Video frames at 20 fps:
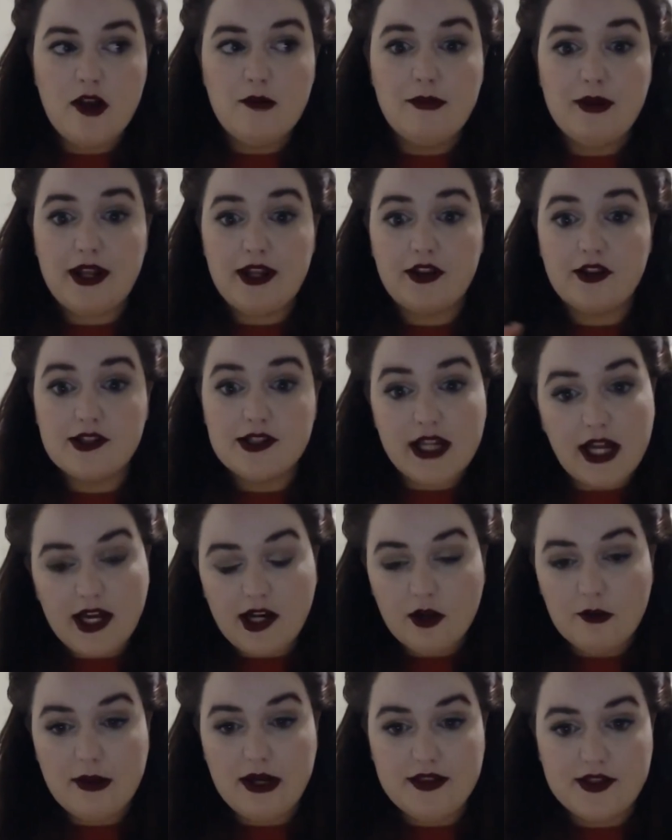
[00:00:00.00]
but I could
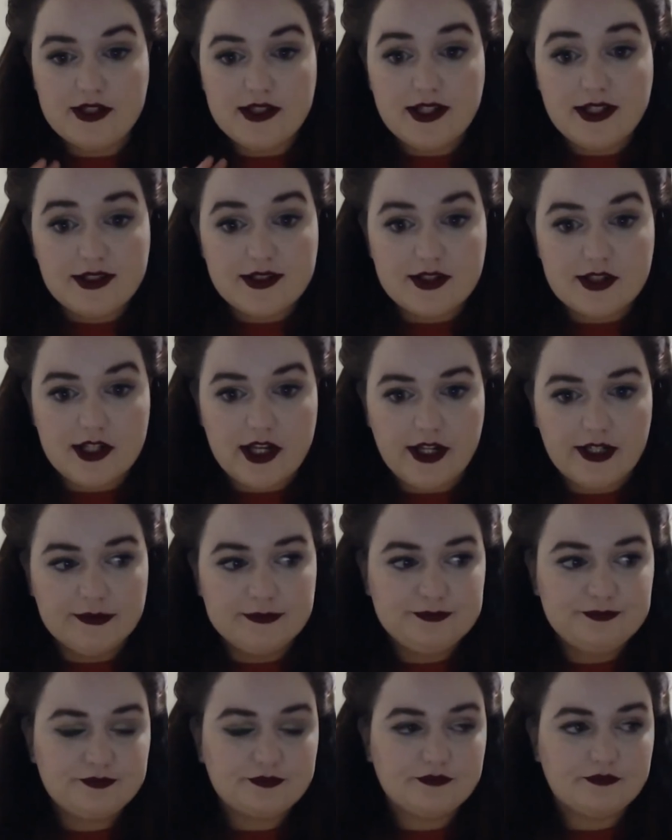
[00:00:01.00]
tell by the texture
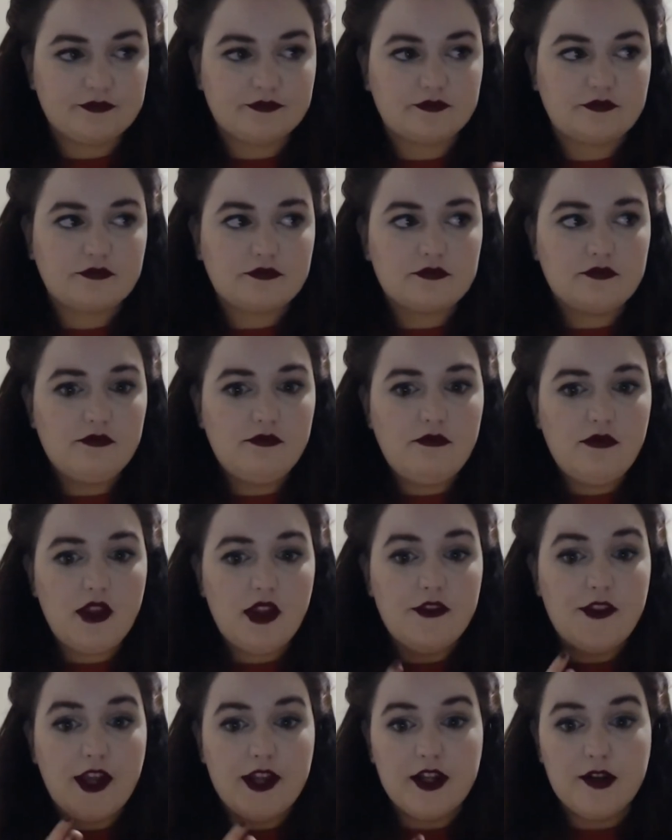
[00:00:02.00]

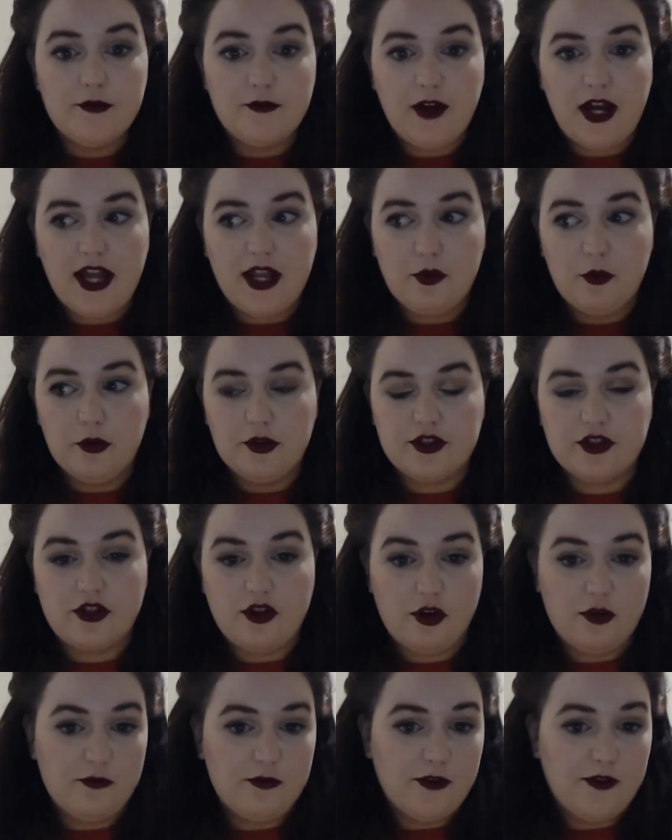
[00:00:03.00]
that if I were to
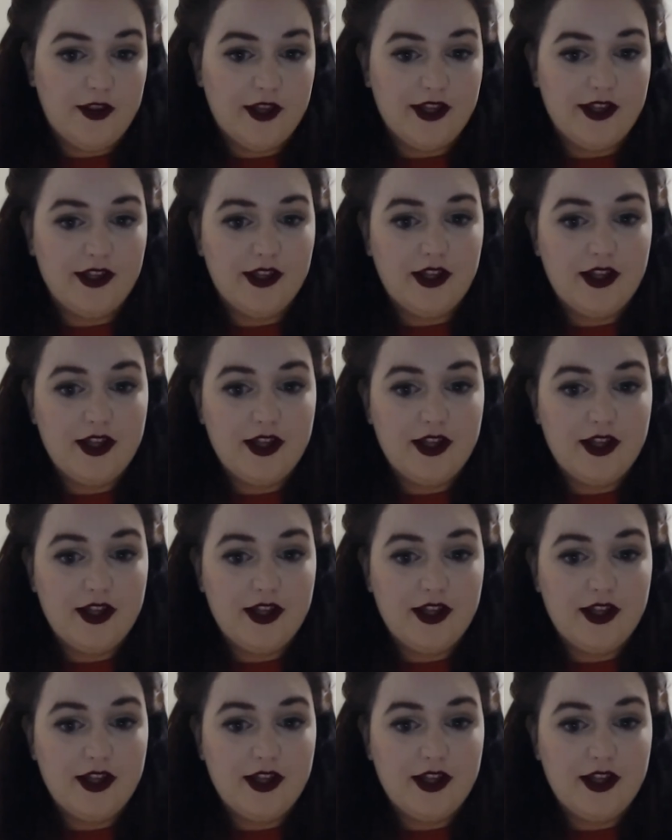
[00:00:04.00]
go for the